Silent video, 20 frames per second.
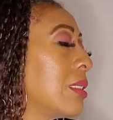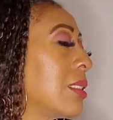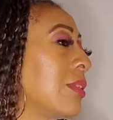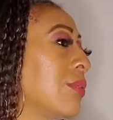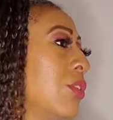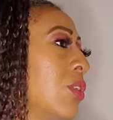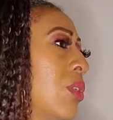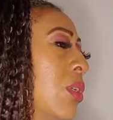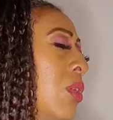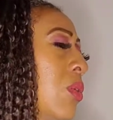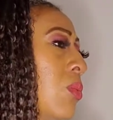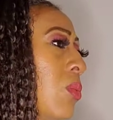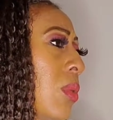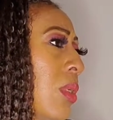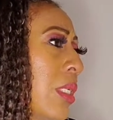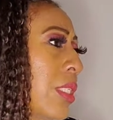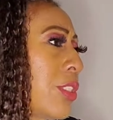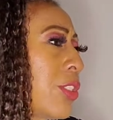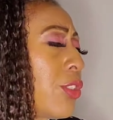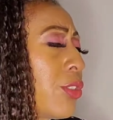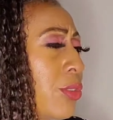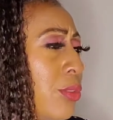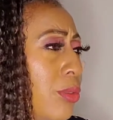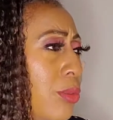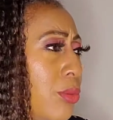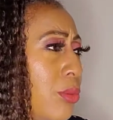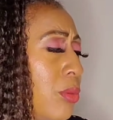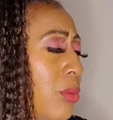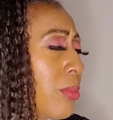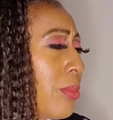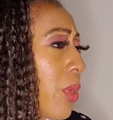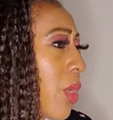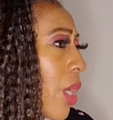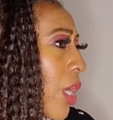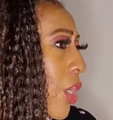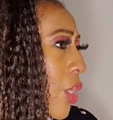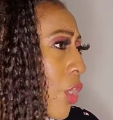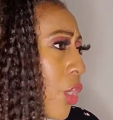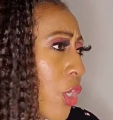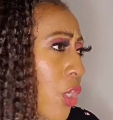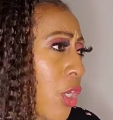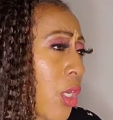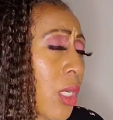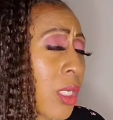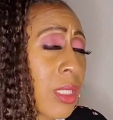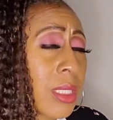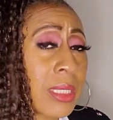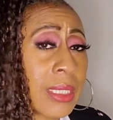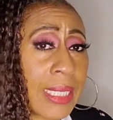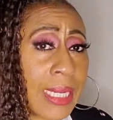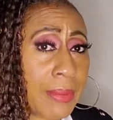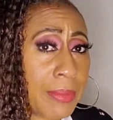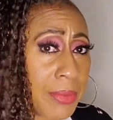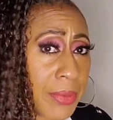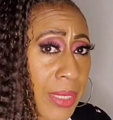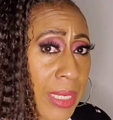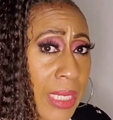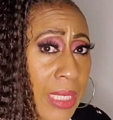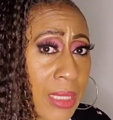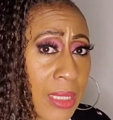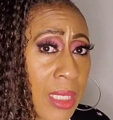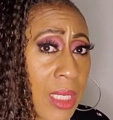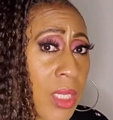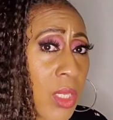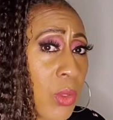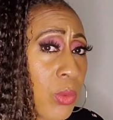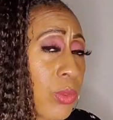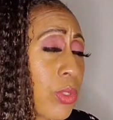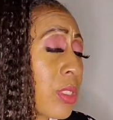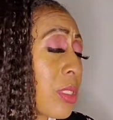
if you don't want to partner or collaborate, which is